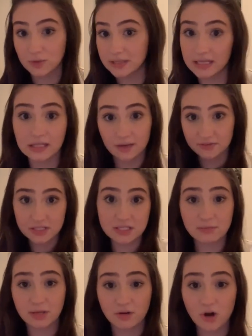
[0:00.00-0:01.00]
and they love to see
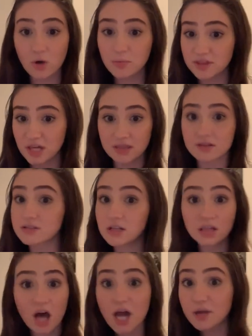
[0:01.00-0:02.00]
me grow, but then there's a
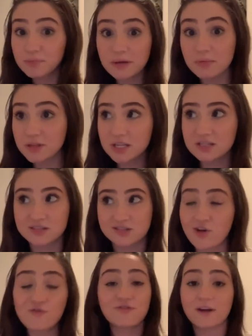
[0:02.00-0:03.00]
lot of people that
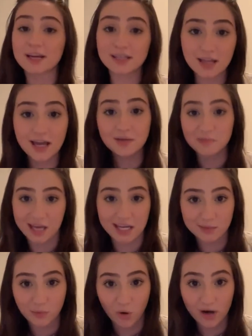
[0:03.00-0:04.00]
don't fucking like me
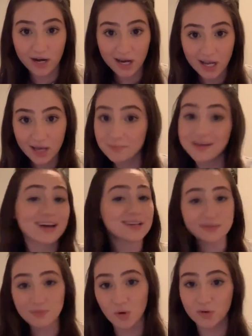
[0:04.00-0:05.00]
anymore because
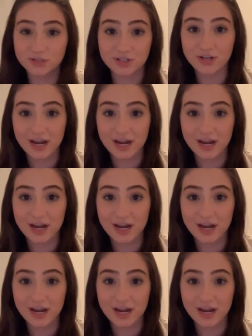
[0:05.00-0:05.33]
I'm older,